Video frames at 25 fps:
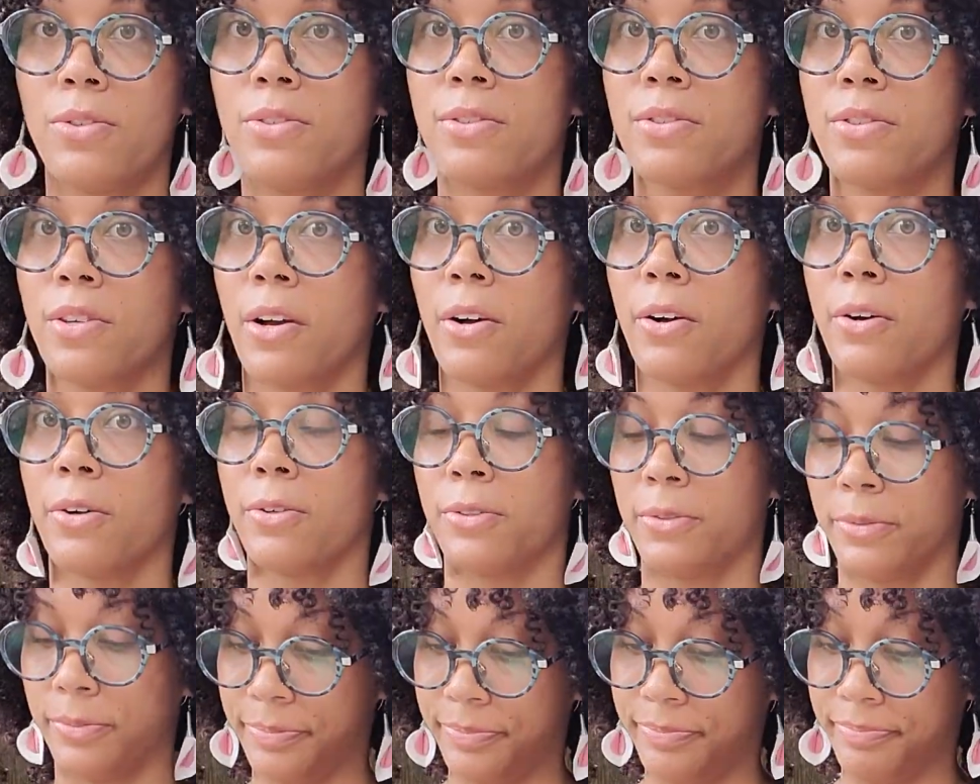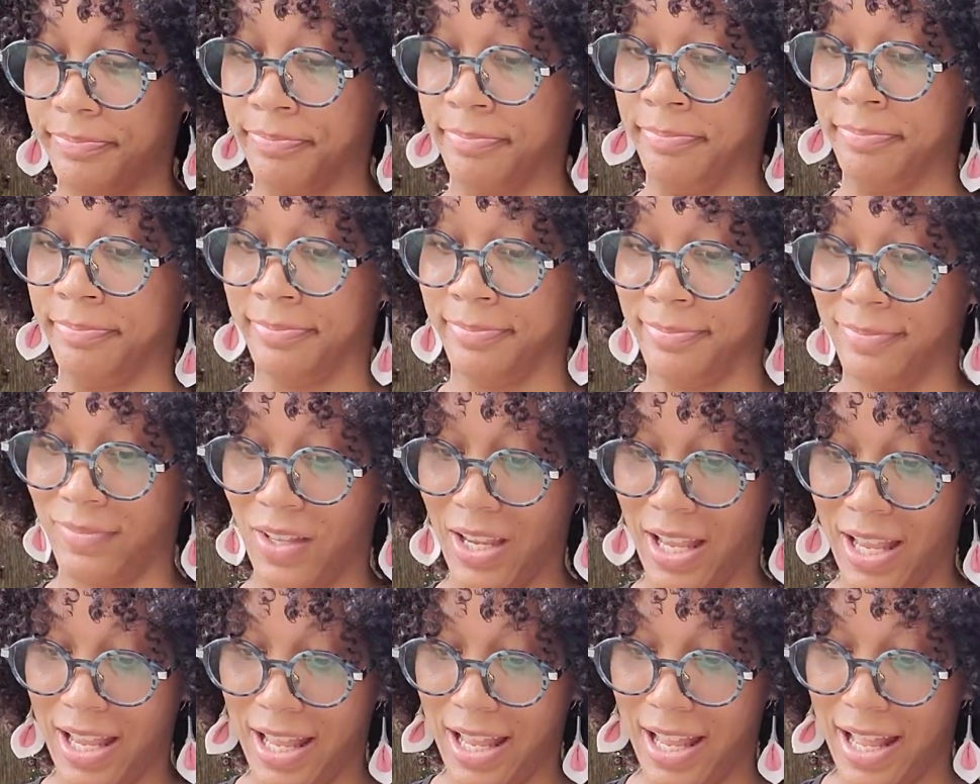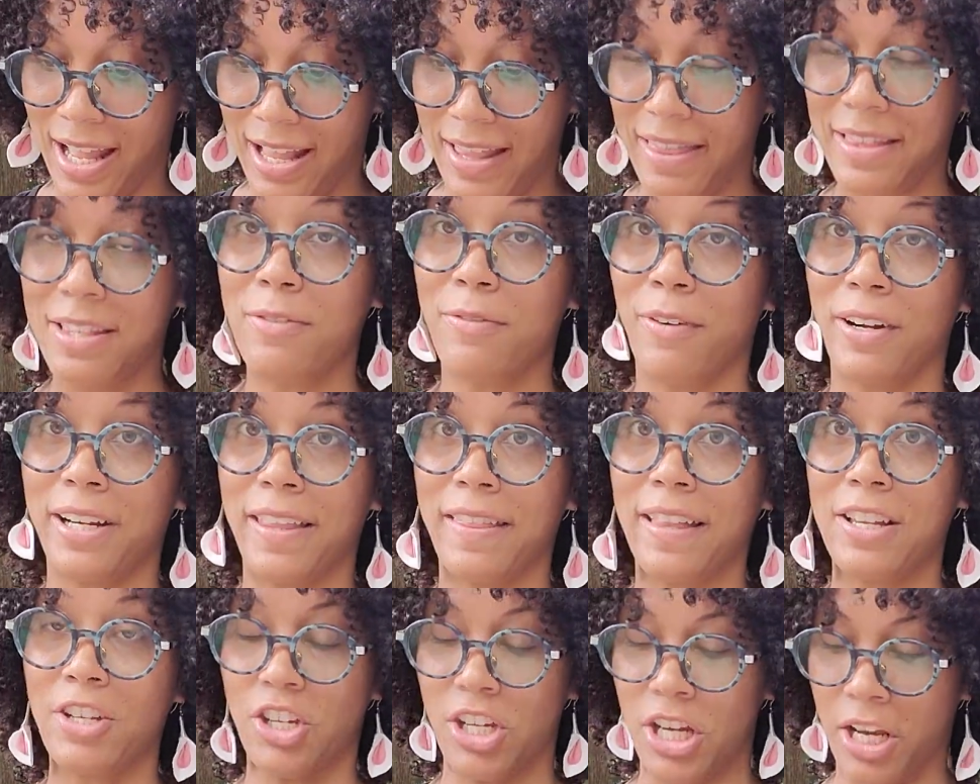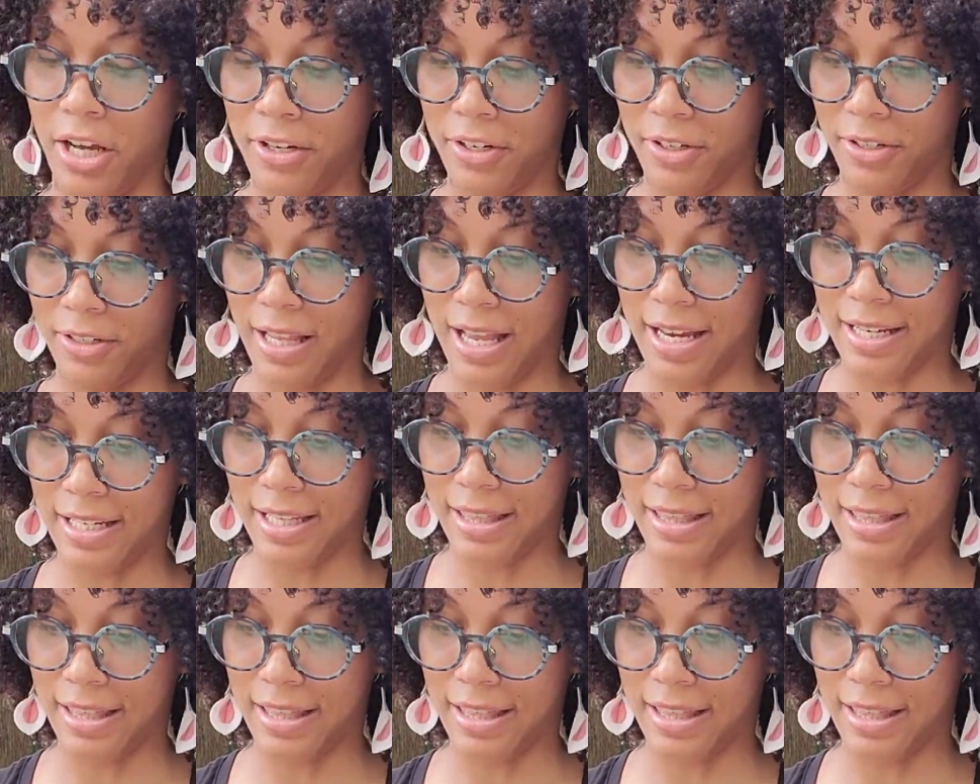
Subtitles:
So it's funny that she underlined